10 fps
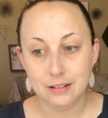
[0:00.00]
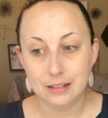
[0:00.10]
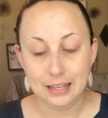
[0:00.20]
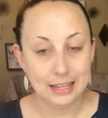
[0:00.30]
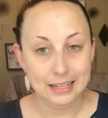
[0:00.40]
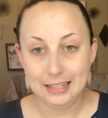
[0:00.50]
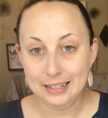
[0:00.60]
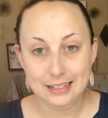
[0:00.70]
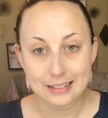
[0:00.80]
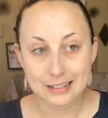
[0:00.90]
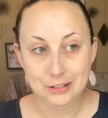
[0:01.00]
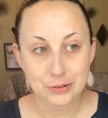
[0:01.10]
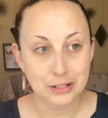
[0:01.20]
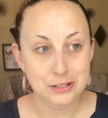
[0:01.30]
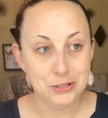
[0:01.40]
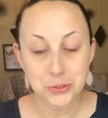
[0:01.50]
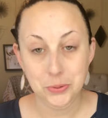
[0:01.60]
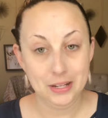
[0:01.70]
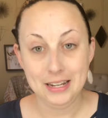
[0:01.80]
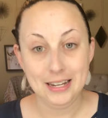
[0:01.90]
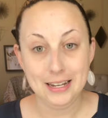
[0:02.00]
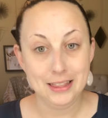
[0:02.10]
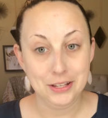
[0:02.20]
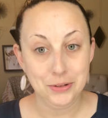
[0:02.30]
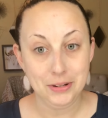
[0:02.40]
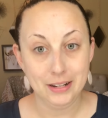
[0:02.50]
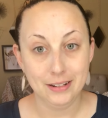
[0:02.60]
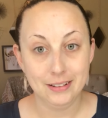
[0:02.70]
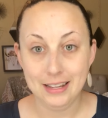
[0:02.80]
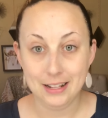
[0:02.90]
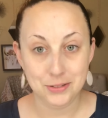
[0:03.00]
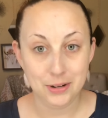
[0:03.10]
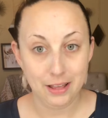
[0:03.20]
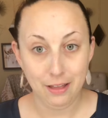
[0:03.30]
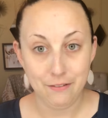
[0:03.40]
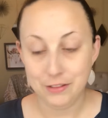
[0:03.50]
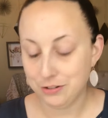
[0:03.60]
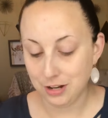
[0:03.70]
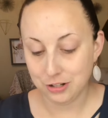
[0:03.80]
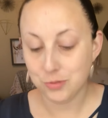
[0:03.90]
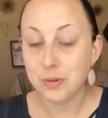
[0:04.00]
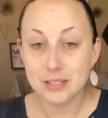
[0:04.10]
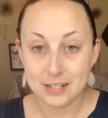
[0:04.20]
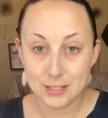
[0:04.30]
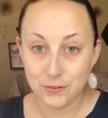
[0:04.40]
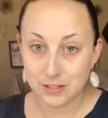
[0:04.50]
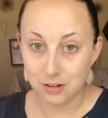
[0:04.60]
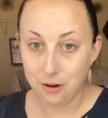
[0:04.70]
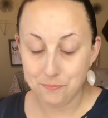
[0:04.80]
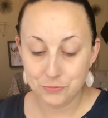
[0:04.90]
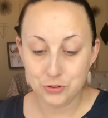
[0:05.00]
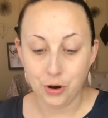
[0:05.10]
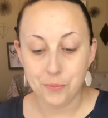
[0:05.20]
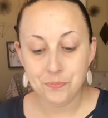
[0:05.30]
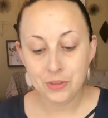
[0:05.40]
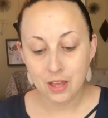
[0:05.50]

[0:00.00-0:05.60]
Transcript: like you can suit any need that you need. And that's what I love. There's not just one size fits all. So